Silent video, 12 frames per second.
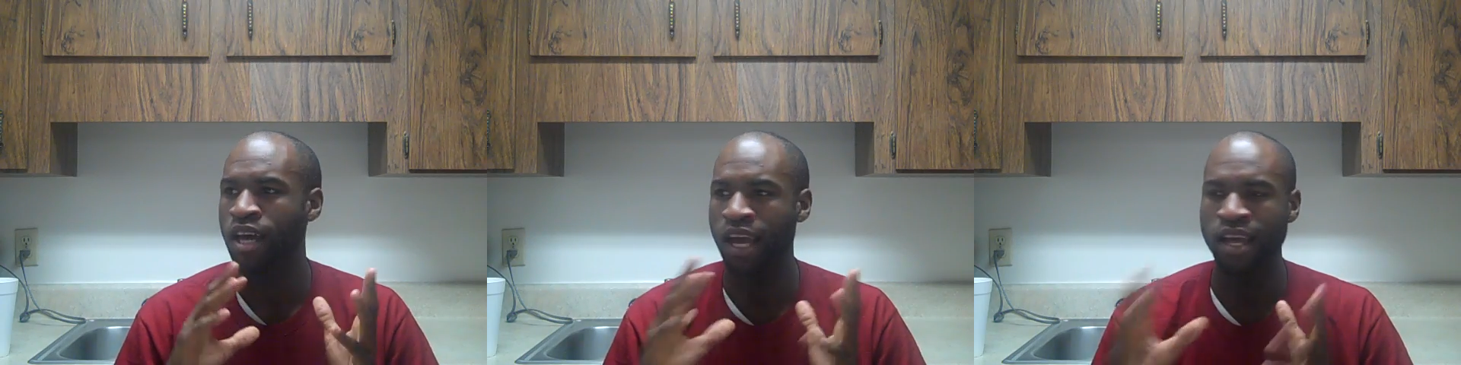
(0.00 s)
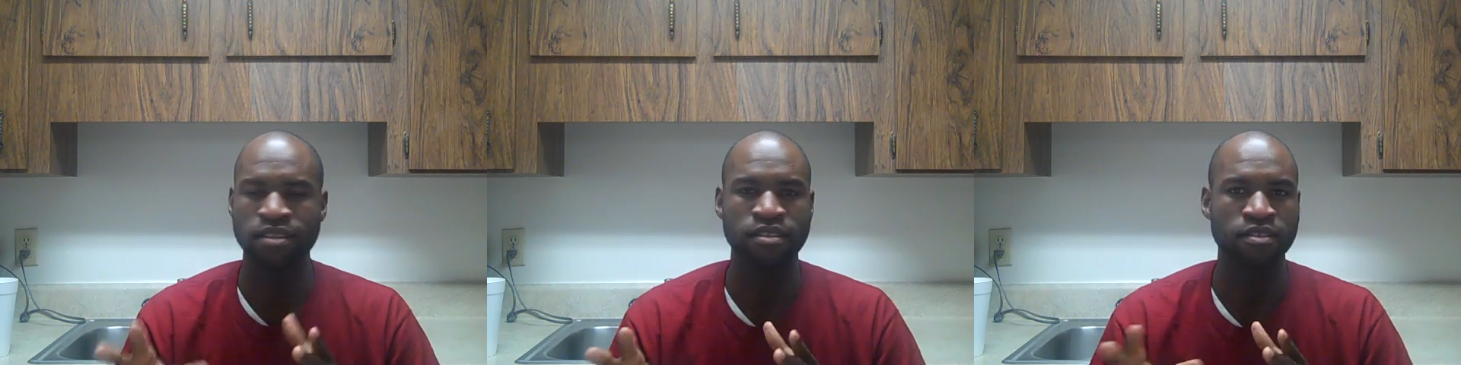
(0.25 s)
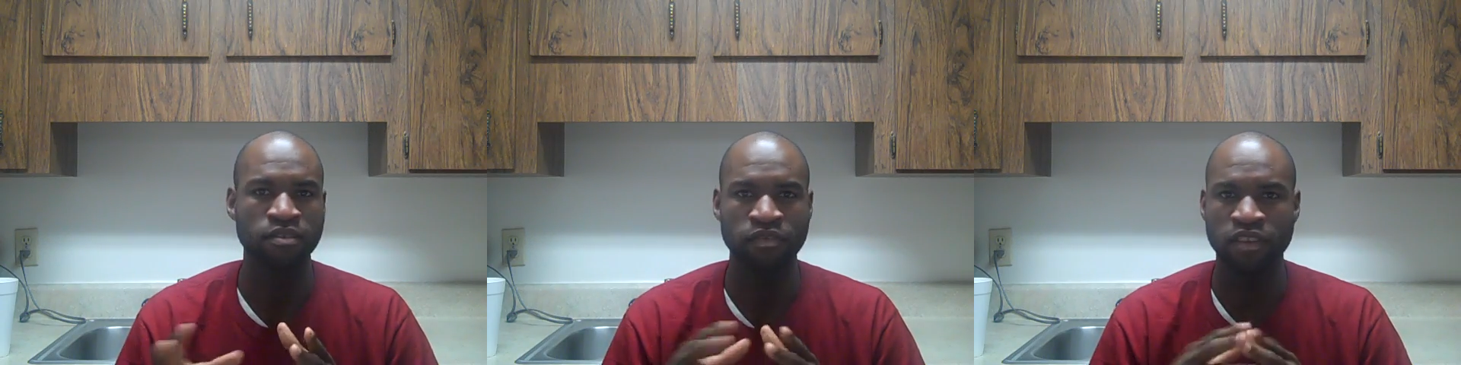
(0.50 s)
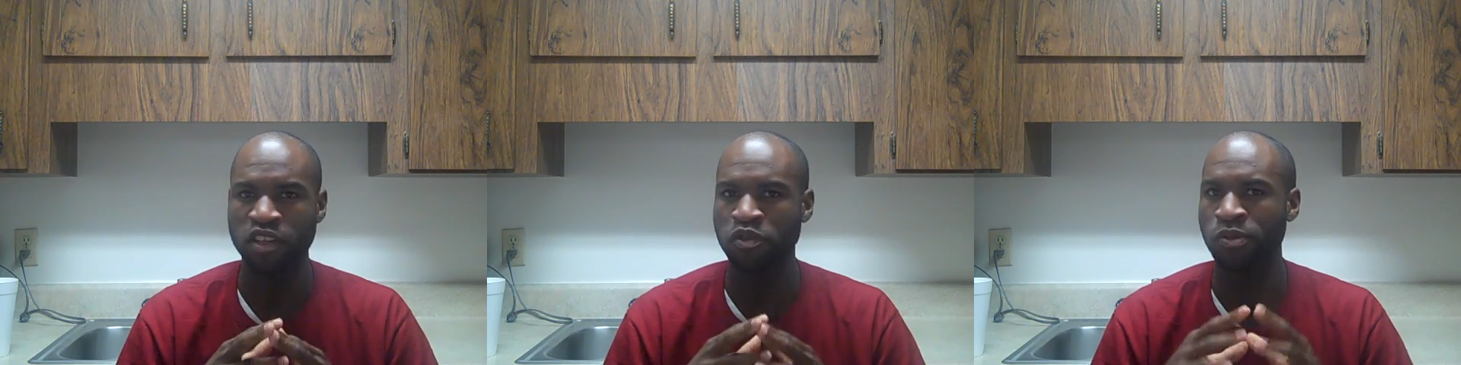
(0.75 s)
ask us on
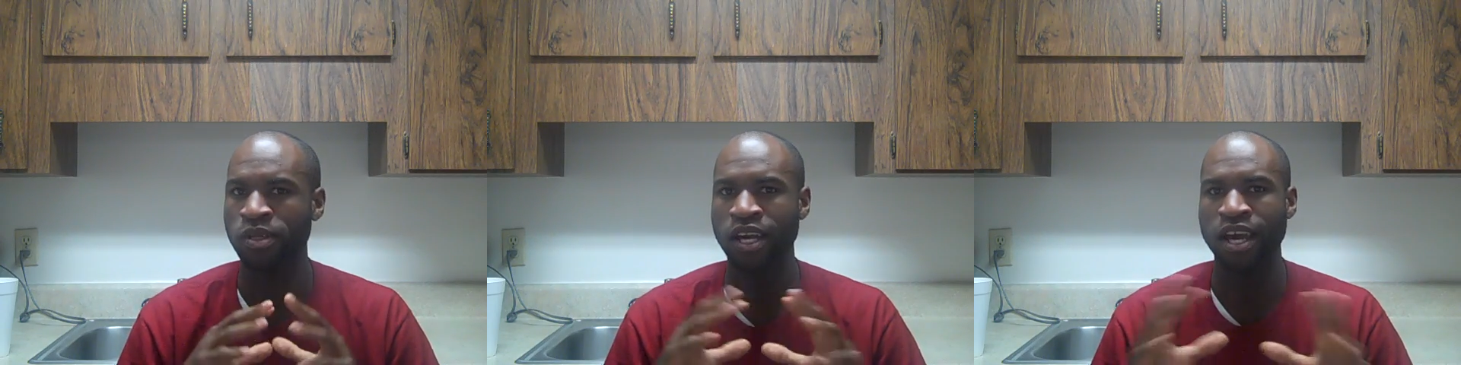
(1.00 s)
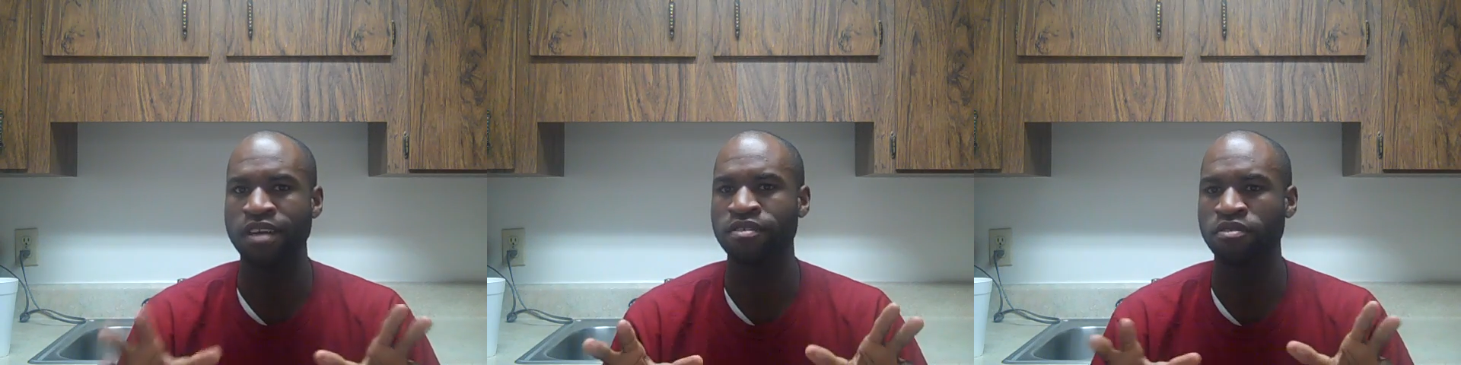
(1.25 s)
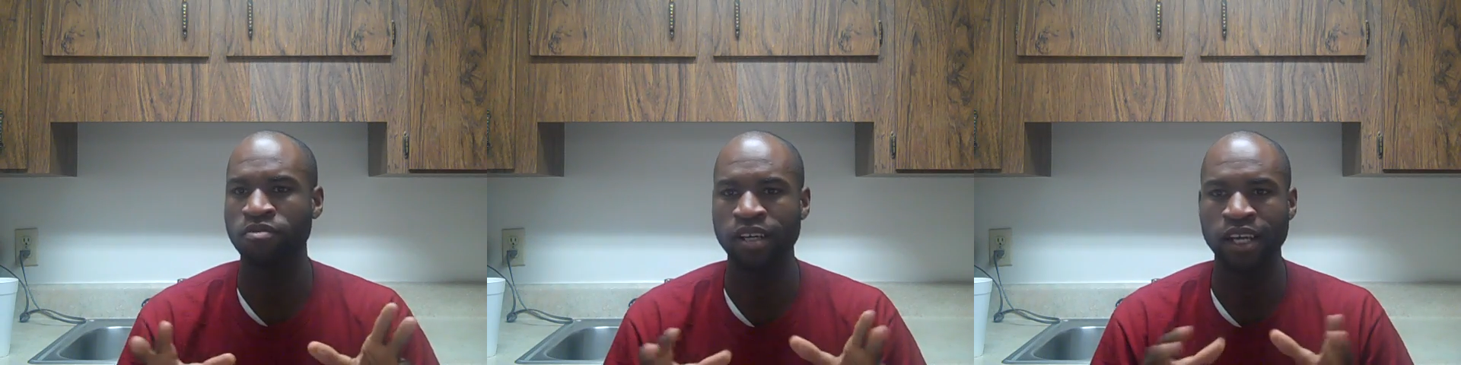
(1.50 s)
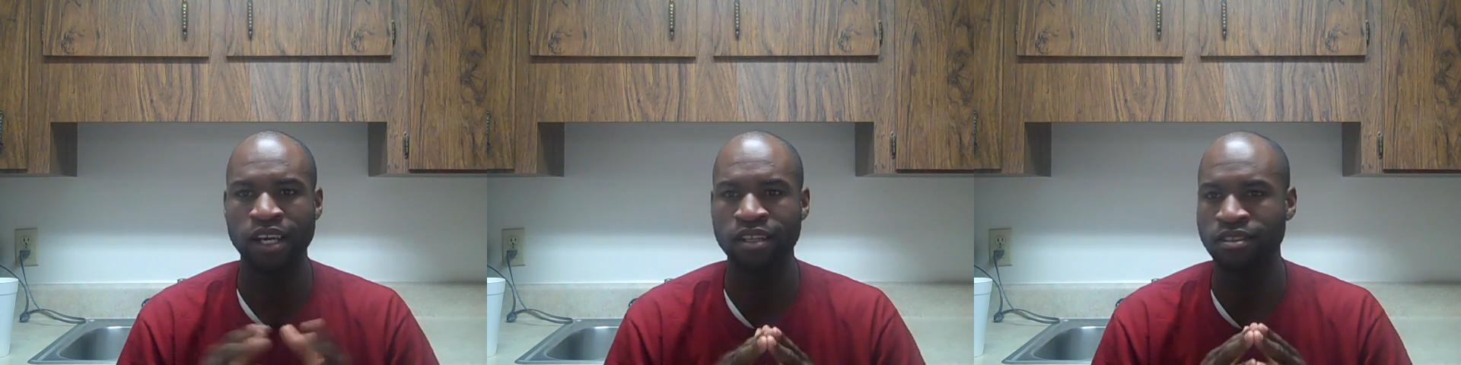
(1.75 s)
Facebook, ask on
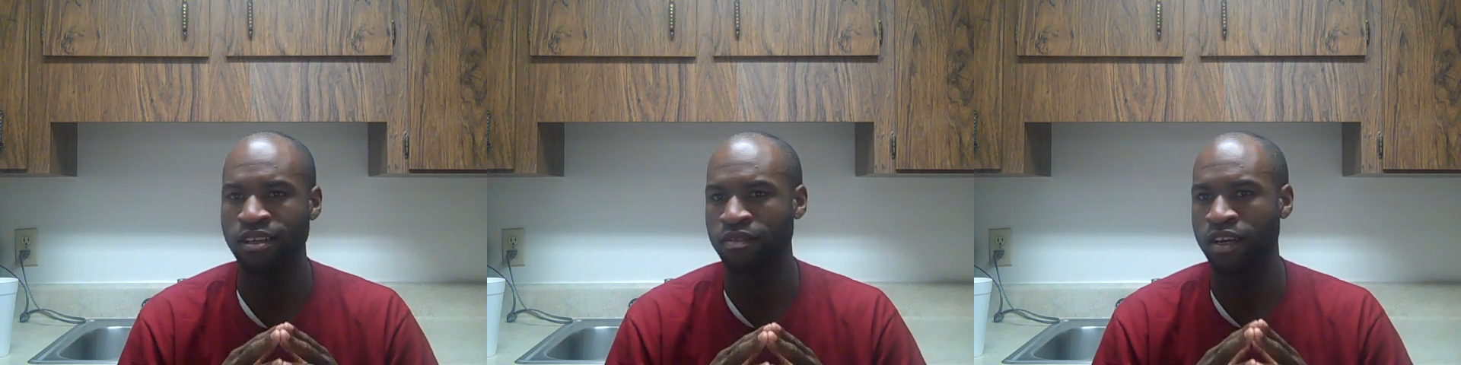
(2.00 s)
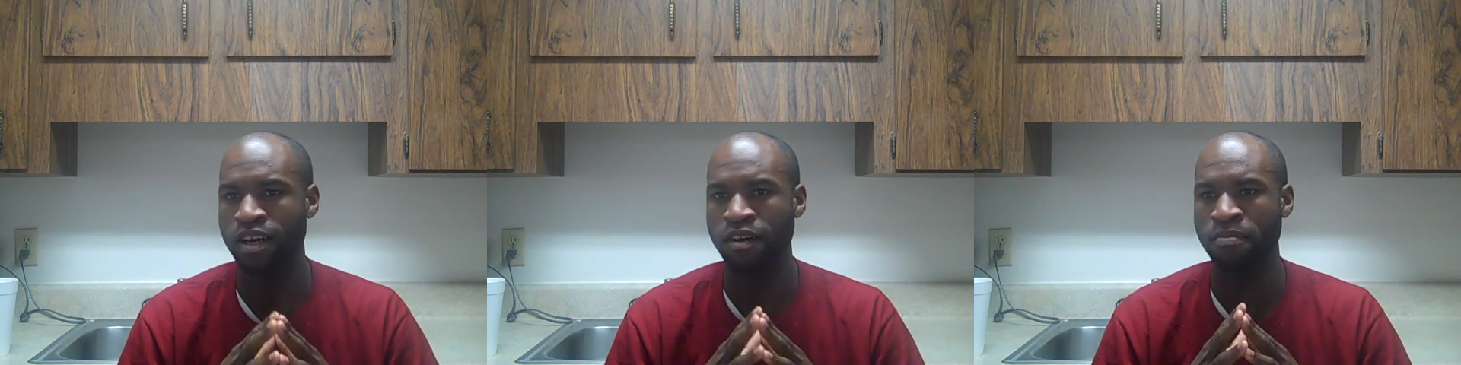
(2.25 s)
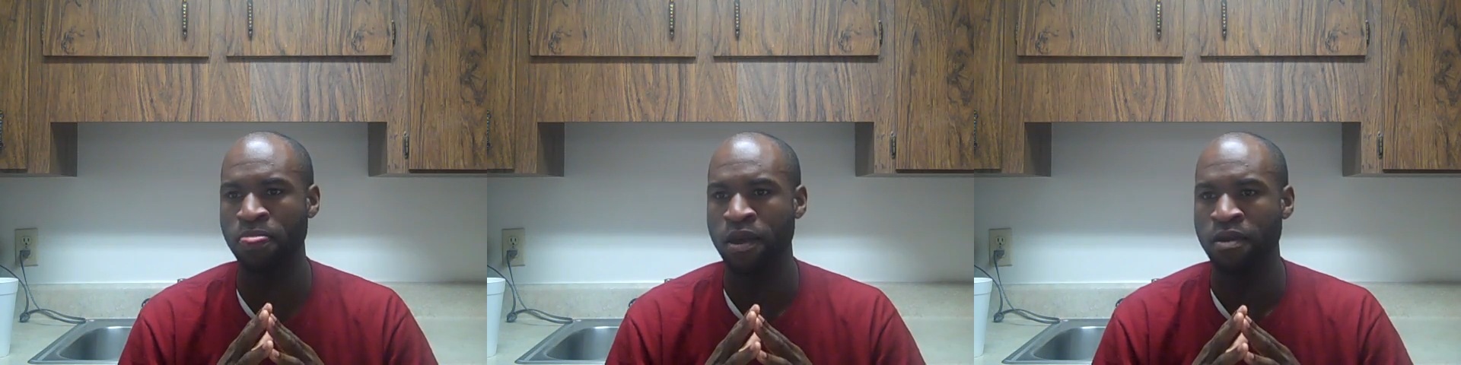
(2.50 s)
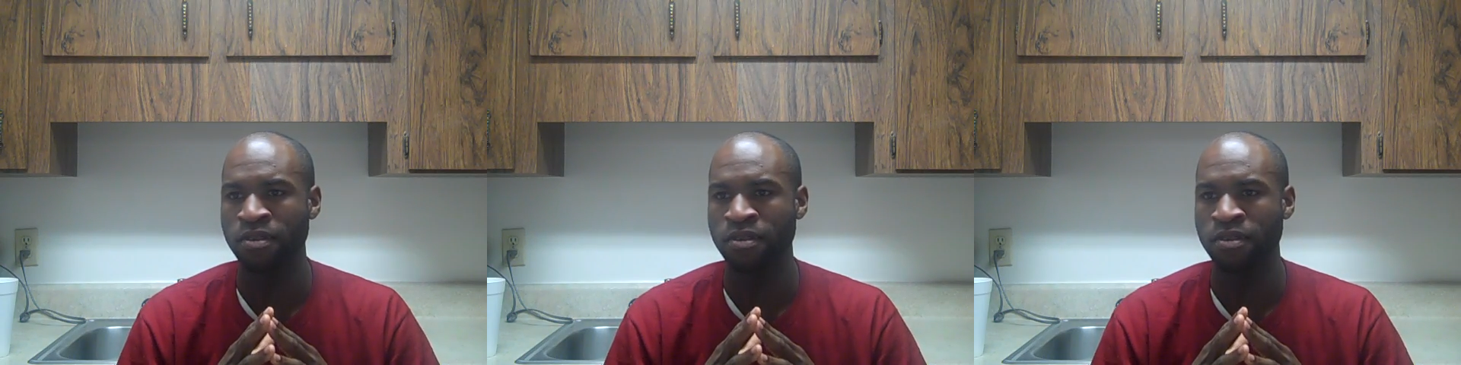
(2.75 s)
RigHands.com,